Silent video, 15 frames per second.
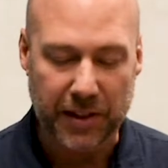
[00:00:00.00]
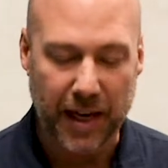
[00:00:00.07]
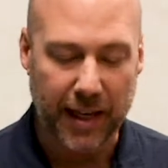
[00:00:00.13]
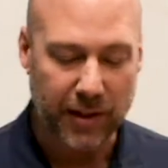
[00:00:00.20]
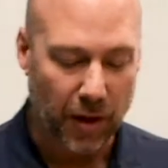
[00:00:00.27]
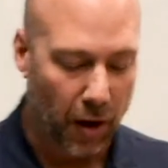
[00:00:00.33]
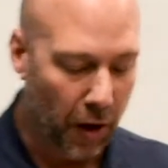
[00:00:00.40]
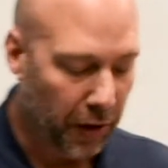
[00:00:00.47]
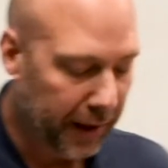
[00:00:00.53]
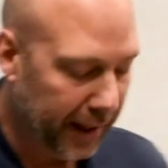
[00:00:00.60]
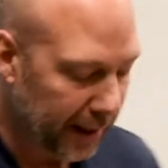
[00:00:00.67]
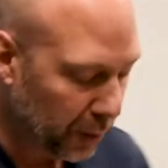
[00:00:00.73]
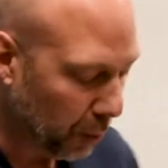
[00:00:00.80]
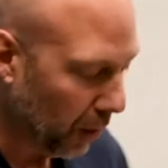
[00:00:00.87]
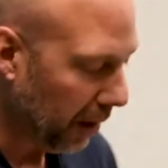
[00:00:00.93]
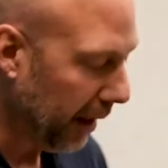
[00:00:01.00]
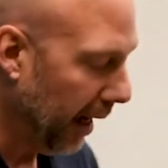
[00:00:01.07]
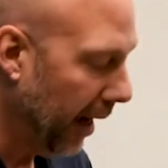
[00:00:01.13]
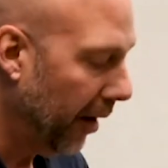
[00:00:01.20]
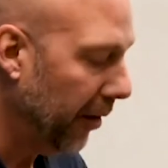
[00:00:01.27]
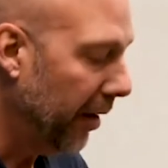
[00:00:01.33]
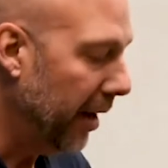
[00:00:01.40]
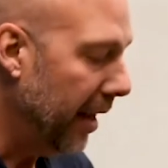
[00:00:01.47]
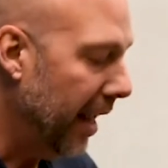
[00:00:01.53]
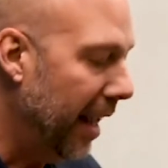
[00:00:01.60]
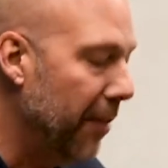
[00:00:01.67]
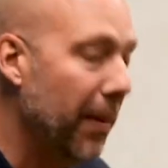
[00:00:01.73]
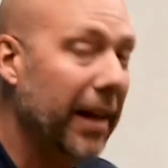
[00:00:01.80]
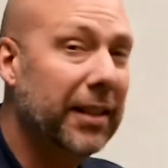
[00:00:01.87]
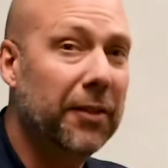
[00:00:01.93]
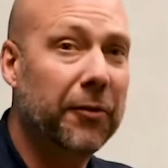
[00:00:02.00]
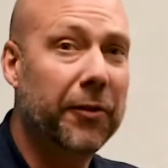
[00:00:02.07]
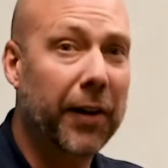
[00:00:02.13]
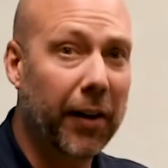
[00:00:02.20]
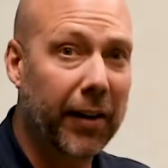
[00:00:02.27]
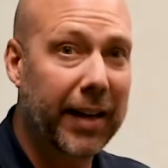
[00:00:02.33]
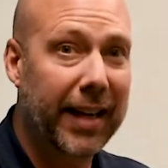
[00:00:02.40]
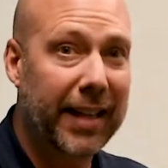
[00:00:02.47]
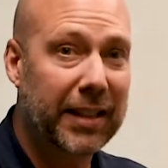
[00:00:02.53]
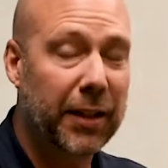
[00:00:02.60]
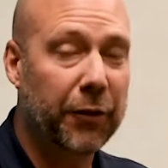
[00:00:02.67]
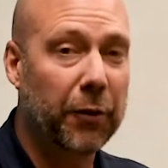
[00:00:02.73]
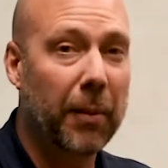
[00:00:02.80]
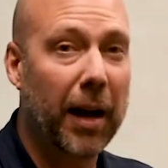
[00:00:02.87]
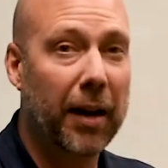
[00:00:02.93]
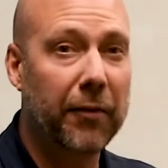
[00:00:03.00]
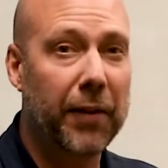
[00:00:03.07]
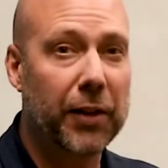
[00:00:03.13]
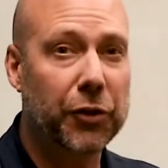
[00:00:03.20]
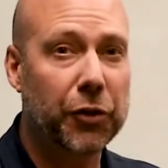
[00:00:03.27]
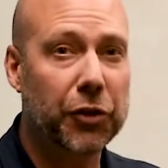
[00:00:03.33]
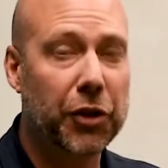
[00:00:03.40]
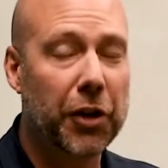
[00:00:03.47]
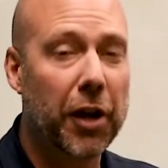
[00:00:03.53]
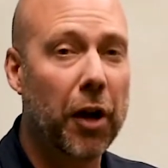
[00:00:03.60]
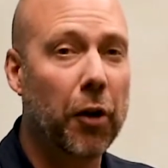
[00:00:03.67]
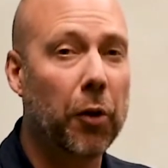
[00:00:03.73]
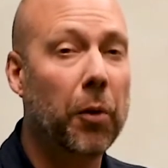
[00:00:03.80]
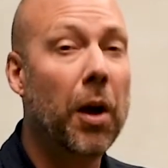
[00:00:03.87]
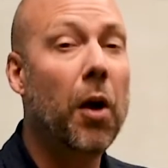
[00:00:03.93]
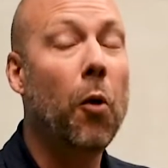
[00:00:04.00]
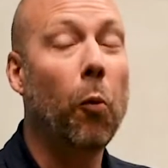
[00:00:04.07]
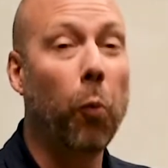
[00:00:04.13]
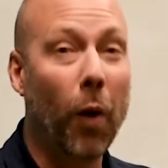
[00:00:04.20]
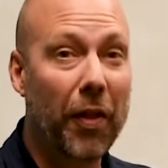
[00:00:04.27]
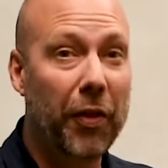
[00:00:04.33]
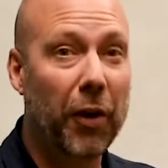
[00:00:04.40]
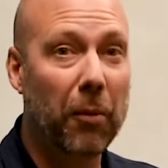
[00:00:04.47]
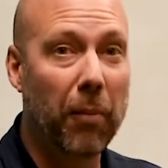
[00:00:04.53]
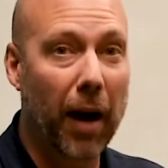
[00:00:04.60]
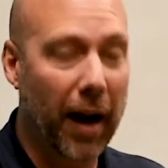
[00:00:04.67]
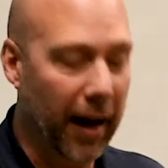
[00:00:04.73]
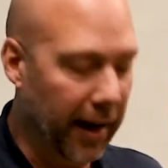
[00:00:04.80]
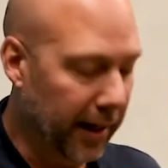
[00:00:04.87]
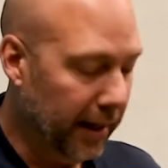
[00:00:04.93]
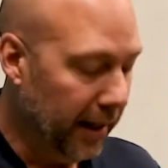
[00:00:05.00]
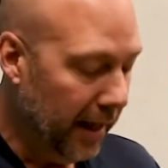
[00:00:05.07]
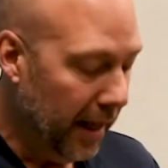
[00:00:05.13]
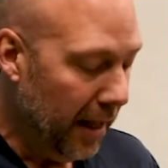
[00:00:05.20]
takes all the guesswork out. It makes it very easy for my investors to know what they're buying,